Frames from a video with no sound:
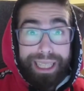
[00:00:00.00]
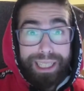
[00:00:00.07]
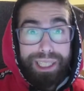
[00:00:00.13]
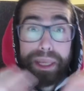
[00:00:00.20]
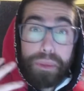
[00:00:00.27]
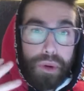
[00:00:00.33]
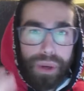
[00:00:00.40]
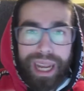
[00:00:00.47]

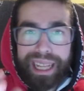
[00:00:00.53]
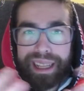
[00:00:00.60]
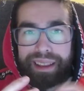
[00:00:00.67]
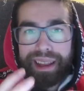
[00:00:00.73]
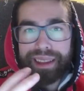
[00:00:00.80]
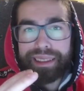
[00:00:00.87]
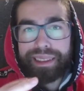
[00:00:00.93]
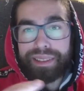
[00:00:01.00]
stimulated
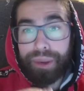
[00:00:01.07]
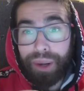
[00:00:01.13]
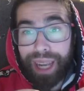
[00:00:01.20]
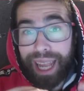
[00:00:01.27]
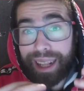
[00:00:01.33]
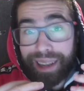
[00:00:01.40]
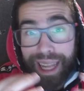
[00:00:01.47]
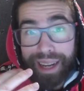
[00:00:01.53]
and
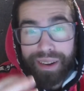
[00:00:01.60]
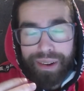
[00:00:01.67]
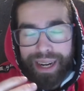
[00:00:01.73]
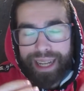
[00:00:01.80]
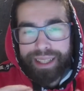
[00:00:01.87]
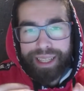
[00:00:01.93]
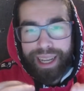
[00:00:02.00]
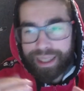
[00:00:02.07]
like, like
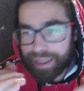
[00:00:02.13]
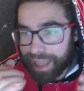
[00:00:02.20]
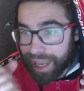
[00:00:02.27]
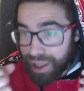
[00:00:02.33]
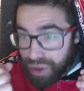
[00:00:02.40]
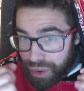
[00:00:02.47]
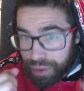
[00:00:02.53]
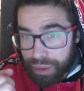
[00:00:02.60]
crazy, and I
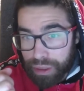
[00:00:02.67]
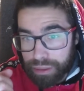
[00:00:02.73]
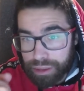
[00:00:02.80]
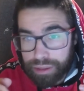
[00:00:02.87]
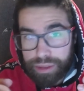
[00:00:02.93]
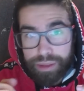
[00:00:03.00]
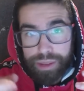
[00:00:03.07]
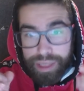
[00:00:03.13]

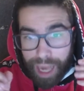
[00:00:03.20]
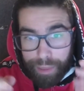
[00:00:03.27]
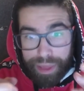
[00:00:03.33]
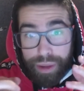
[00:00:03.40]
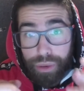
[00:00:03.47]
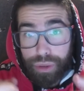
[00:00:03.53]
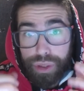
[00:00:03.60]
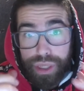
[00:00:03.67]
knew
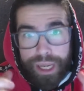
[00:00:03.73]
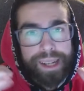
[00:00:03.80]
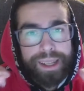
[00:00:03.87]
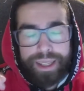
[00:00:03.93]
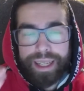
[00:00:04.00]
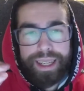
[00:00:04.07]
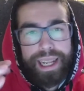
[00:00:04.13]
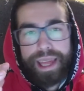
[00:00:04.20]
something was
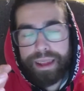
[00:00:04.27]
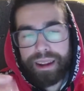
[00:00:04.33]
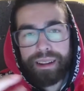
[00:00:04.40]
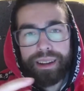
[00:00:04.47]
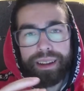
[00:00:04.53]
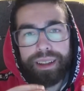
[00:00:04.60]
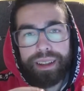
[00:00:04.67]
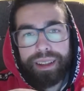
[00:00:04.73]
changing in there.
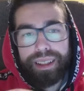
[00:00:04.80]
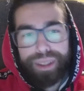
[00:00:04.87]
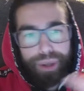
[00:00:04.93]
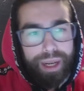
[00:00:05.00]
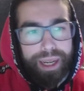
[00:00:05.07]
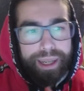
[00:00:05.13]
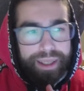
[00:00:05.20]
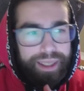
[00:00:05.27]
Okay,